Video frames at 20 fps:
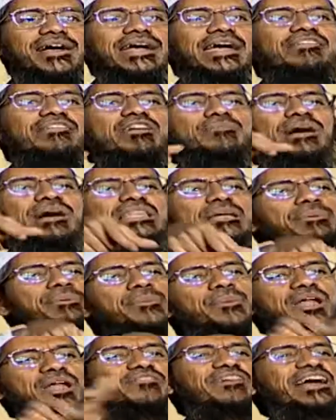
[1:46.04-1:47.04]
given by the
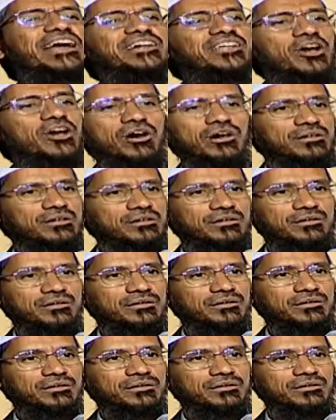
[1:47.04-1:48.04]
people of Antioch.
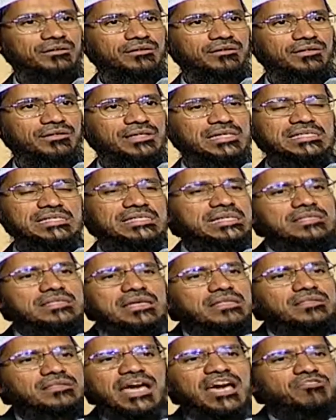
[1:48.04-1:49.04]

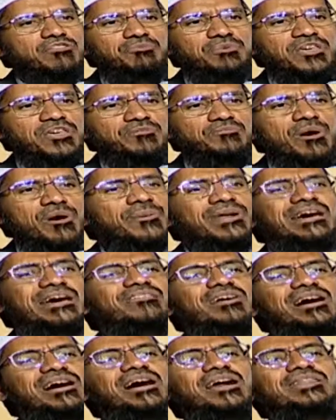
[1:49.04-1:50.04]
Jesus Christ, peace be upon
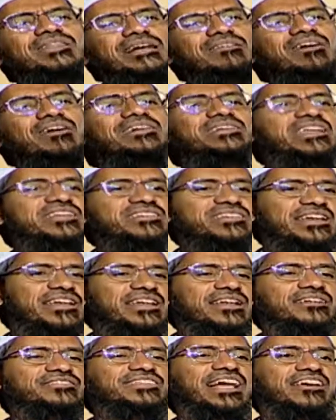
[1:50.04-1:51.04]
him, never heard the word Christian
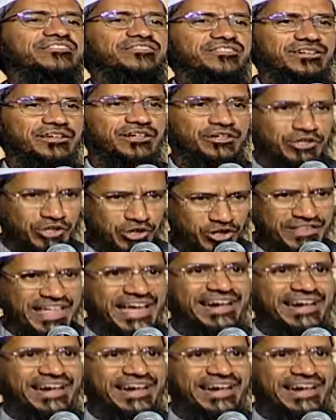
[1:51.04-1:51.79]
in his life. Do you know